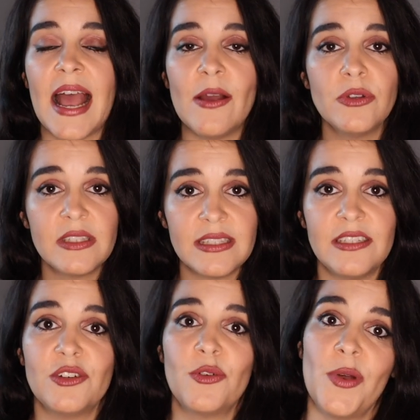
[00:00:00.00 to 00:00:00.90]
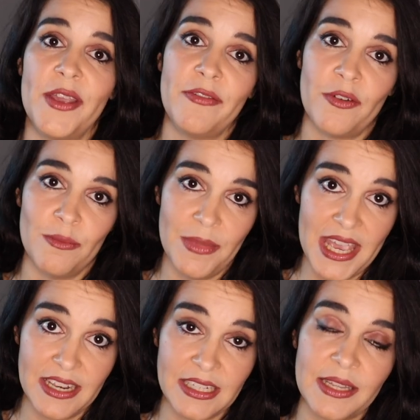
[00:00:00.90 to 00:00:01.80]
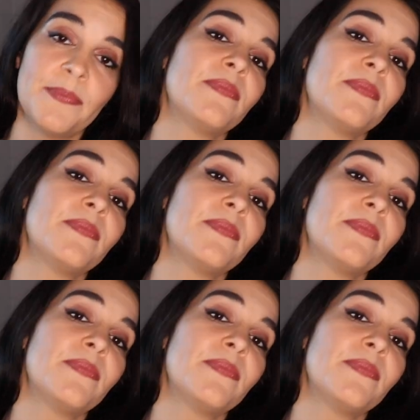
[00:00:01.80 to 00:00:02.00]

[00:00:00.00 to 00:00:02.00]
I would steer away from it.